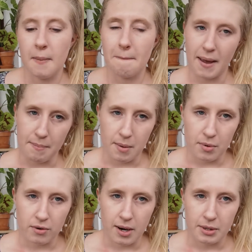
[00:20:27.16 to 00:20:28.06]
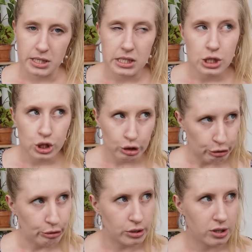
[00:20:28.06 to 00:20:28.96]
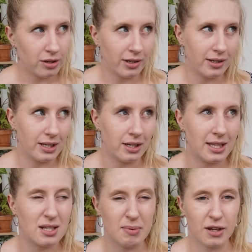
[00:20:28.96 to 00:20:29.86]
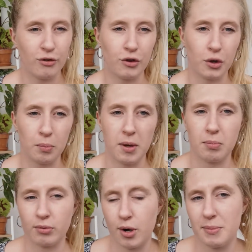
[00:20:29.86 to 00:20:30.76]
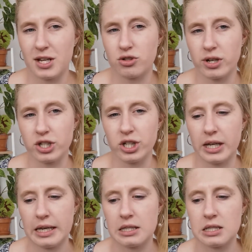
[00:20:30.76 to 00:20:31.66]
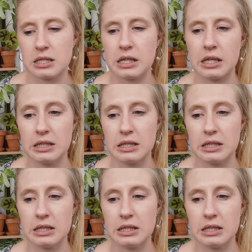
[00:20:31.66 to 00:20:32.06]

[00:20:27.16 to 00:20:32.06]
my Marmarata too, so there's been a few Peperomia tragedies